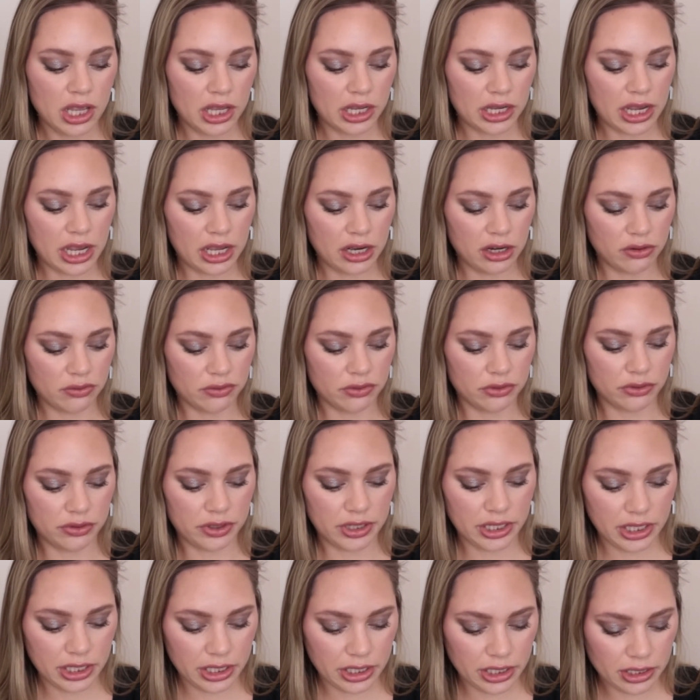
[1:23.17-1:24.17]
kind
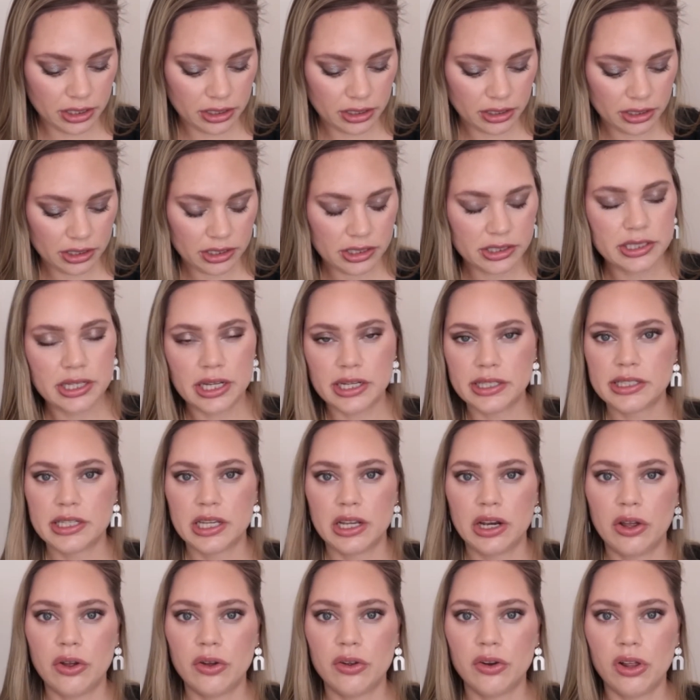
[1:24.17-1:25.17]
of
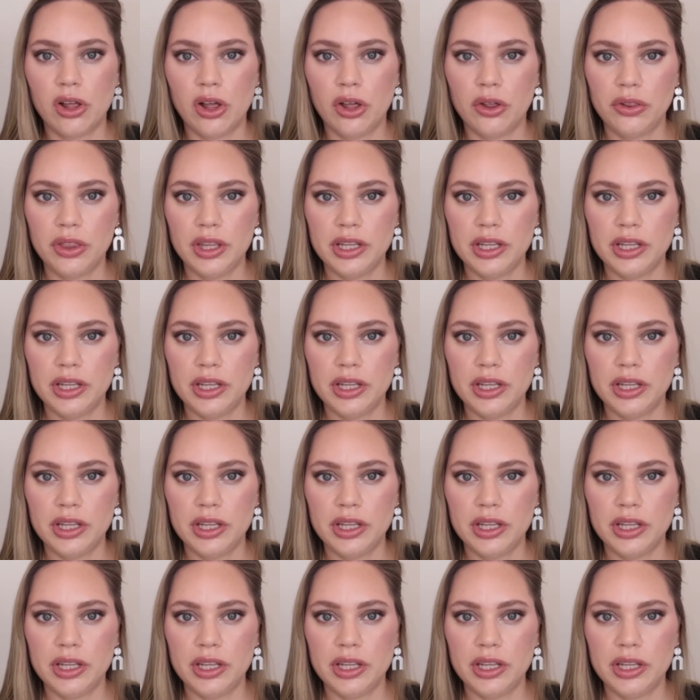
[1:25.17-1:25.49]
tested out all